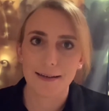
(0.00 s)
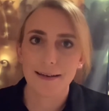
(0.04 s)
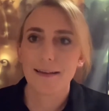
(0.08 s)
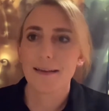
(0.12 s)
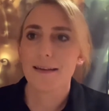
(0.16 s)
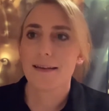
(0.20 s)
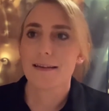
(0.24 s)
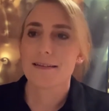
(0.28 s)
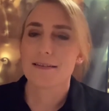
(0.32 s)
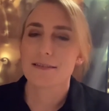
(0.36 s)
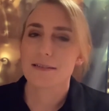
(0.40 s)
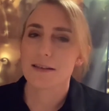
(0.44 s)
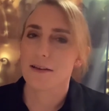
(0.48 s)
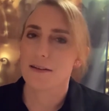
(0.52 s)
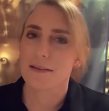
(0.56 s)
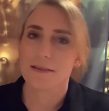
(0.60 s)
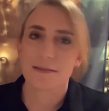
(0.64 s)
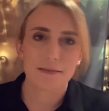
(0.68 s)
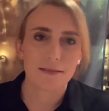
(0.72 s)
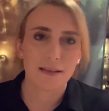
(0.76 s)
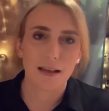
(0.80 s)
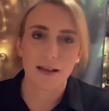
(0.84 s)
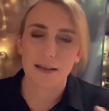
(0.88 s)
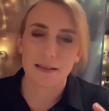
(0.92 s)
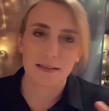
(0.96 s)
So
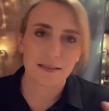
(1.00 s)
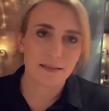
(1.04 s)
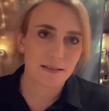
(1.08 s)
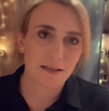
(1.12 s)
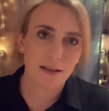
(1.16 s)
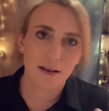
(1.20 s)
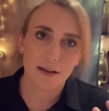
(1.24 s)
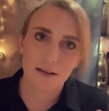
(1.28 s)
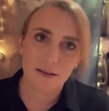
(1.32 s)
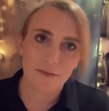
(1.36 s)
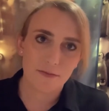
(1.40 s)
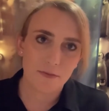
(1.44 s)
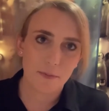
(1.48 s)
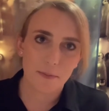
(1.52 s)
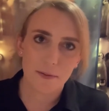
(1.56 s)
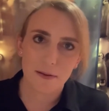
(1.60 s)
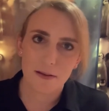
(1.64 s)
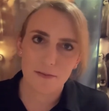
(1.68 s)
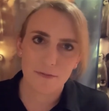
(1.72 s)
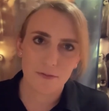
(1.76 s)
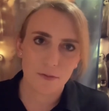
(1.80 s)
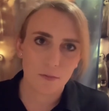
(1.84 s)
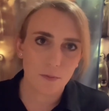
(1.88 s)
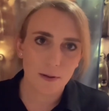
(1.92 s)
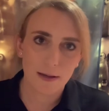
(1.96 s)
it's kind of a bit
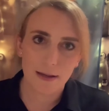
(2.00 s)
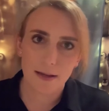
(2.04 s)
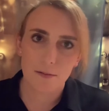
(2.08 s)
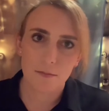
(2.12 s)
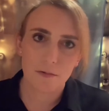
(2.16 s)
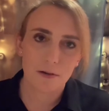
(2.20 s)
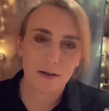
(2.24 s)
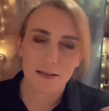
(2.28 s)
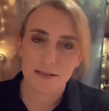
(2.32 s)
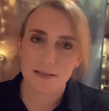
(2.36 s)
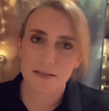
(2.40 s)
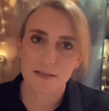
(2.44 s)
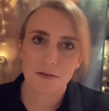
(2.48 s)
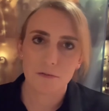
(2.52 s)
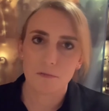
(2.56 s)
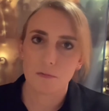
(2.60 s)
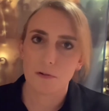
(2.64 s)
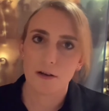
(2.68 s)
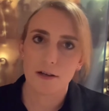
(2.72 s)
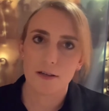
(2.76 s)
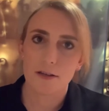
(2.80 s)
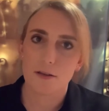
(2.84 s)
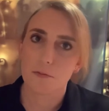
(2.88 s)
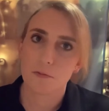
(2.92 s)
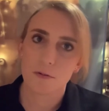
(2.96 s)
of a weird one as to why
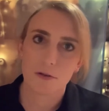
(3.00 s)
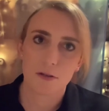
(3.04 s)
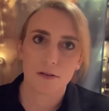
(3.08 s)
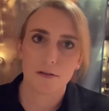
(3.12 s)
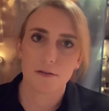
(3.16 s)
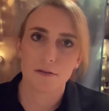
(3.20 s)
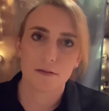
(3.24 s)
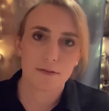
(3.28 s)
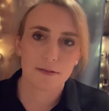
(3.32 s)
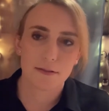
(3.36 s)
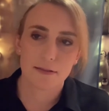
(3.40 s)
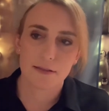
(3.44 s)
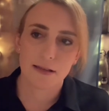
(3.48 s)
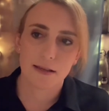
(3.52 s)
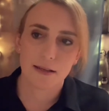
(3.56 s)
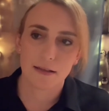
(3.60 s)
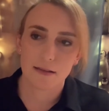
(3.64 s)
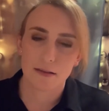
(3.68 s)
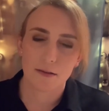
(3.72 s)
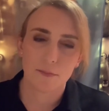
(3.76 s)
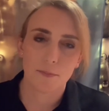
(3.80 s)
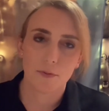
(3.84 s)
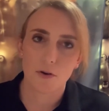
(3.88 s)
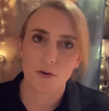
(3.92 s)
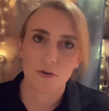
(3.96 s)
you wouldn't tick
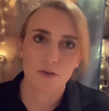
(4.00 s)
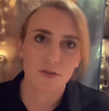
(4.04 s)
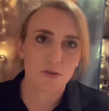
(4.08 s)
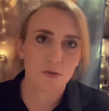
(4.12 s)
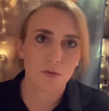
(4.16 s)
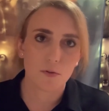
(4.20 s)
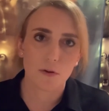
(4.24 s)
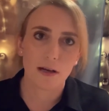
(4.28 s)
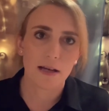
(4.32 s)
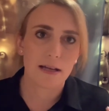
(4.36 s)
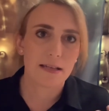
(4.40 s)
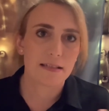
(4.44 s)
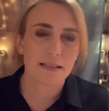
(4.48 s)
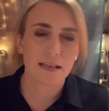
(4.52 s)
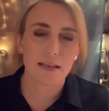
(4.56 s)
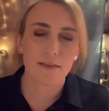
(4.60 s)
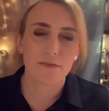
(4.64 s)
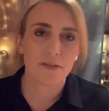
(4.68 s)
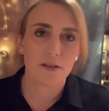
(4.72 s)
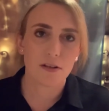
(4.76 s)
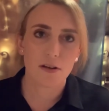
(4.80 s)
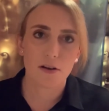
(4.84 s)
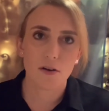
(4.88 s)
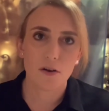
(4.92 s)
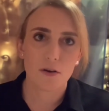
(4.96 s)
the box, or why it's even
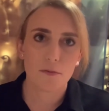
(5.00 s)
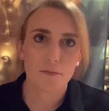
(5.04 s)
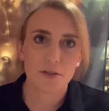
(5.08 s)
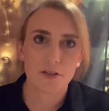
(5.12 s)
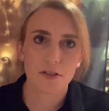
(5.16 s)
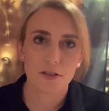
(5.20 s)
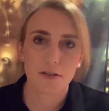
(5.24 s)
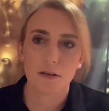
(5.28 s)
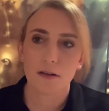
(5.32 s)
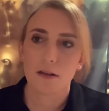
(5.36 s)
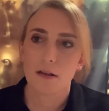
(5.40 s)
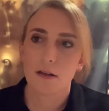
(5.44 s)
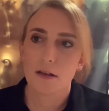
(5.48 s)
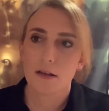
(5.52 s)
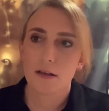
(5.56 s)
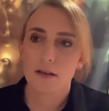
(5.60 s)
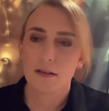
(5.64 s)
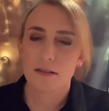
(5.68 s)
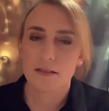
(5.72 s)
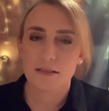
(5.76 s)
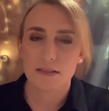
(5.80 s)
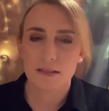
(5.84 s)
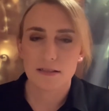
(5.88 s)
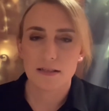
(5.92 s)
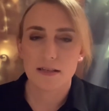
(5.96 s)
an option,
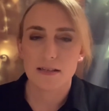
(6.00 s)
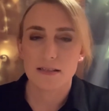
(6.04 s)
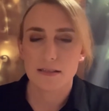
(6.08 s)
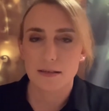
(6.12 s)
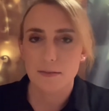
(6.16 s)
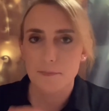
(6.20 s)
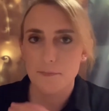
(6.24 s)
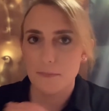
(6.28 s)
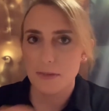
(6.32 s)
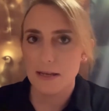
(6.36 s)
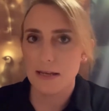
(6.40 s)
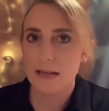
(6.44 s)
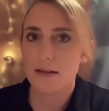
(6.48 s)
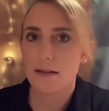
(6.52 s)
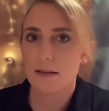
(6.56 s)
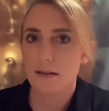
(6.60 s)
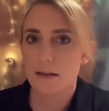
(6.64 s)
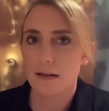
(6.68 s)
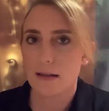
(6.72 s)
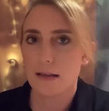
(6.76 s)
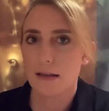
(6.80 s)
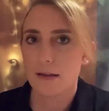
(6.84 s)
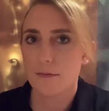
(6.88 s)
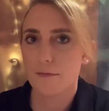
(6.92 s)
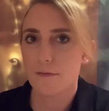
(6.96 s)
because it does
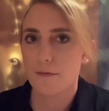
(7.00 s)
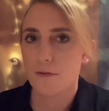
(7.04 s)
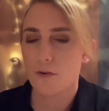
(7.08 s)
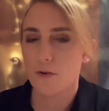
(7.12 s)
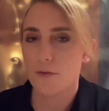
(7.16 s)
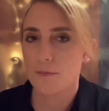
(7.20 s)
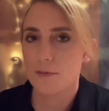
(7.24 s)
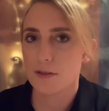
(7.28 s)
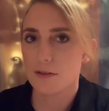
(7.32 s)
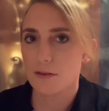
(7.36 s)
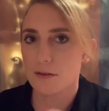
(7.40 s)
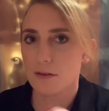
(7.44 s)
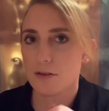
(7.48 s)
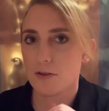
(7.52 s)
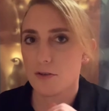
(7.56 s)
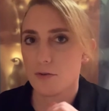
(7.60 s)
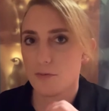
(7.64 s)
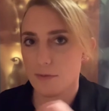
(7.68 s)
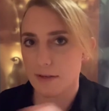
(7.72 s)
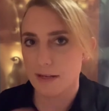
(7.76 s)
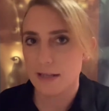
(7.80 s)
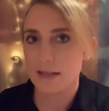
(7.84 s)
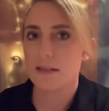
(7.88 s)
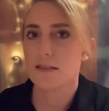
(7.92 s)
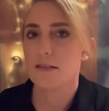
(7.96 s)
immediately inform you that you
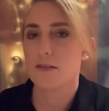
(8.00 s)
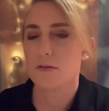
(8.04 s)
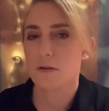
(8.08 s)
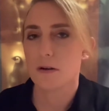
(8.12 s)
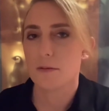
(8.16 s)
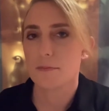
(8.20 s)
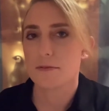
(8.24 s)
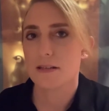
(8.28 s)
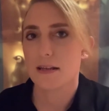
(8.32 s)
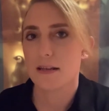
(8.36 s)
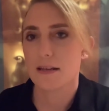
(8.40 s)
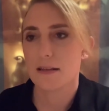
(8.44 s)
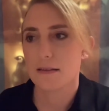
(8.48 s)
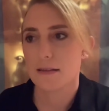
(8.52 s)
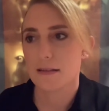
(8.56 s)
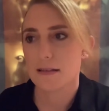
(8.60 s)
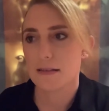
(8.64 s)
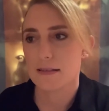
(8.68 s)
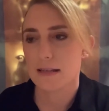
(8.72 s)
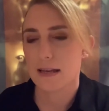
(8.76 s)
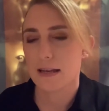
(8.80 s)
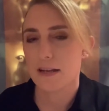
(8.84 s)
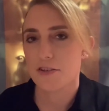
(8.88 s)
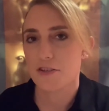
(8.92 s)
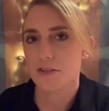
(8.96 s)
need to update these
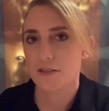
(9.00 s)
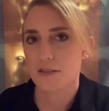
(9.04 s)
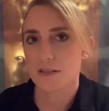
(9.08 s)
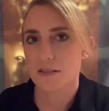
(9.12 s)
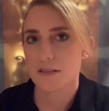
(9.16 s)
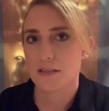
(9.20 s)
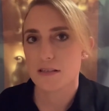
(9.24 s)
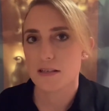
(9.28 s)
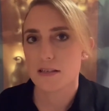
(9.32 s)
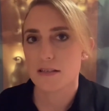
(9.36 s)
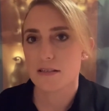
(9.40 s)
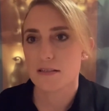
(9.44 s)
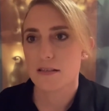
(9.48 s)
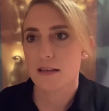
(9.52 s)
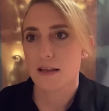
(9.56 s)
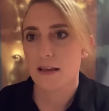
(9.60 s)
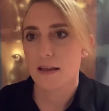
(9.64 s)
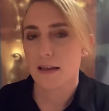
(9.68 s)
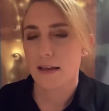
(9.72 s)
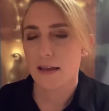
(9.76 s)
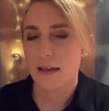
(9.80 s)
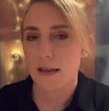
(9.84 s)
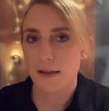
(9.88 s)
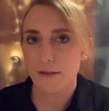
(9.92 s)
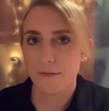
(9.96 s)
agencies
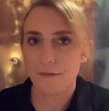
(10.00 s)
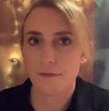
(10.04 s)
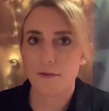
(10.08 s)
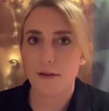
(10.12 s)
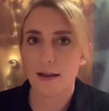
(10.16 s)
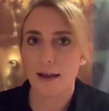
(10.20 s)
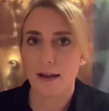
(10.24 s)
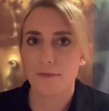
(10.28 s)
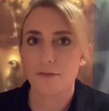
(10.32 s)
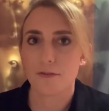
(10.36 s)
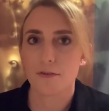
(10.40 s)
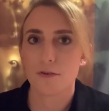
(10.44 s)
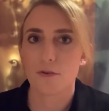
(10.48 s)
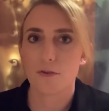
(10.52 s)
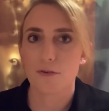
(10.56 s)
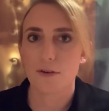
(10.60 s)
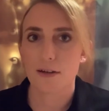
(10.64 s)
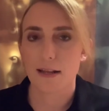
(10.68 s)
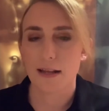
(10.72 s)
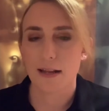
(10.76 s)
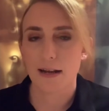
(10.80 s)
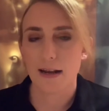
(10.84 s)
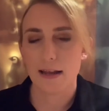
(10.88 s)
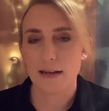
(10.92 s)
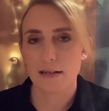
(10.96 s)
if you haven't already
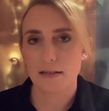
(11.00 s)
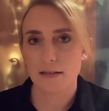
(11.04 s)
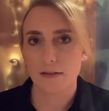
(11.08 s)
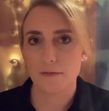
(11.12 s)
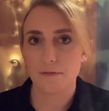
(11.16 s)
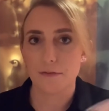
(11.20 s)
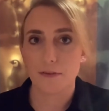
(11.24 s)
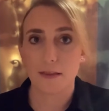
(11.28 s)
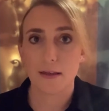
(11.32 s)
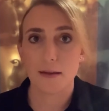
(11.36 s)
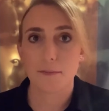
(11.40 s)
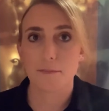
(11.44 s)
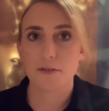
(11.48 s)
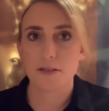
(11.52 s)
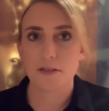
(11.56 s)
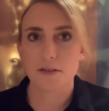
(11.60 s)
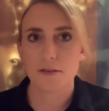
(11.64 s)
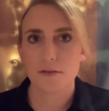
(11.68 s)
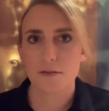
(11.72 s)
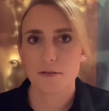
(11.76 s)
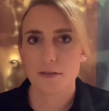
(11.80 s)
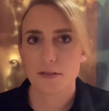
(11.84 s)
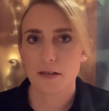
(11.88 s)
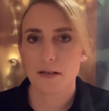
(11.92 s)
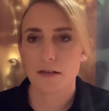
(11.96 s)
elected for them to
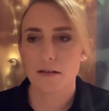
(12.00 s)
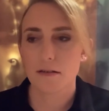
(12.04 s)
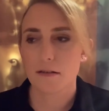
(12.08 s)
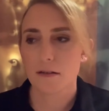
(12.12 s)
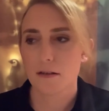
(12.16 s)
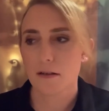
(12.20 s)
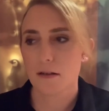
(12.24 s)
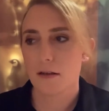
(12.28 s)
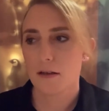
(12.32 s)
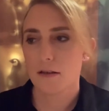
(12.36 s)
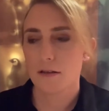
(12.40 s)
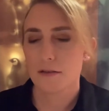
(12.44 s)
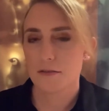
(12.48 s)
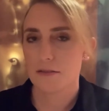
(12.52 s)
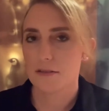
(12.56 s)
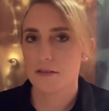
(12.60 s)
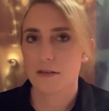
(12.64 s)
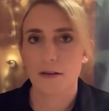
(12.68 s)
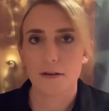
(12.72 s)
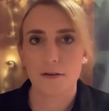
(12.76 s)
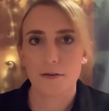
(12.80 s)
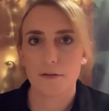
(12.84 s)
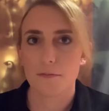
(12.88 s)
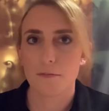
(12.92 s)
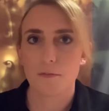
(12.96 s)
do so.
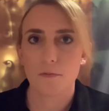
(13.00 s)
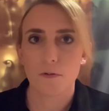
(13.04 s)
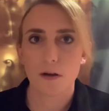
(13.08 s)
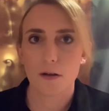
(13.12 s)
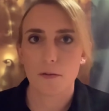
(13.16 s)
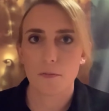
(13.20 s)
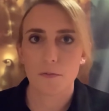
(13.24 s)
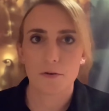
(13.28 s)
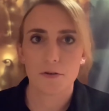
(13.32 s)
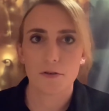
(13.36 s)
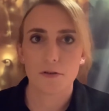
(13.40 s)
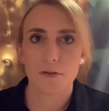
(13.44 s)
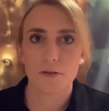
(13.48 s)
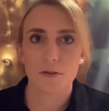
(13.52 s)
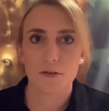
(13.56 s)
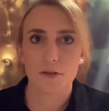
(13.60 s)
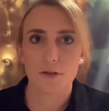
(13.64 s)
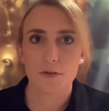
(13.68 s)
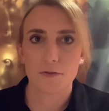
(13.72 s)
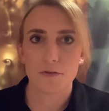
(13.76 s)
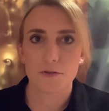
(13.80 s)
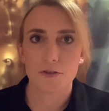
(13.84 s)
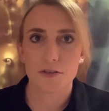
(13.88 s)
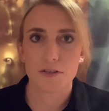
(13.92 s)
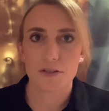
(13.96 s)
So why wouldn't
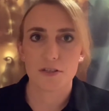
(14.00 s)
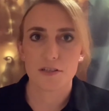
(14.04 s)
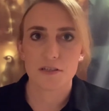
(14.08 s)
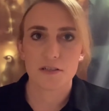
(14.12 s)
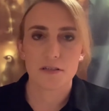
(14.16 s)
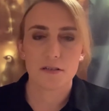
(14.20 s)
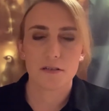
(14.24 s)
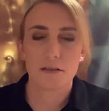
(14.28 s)
you just,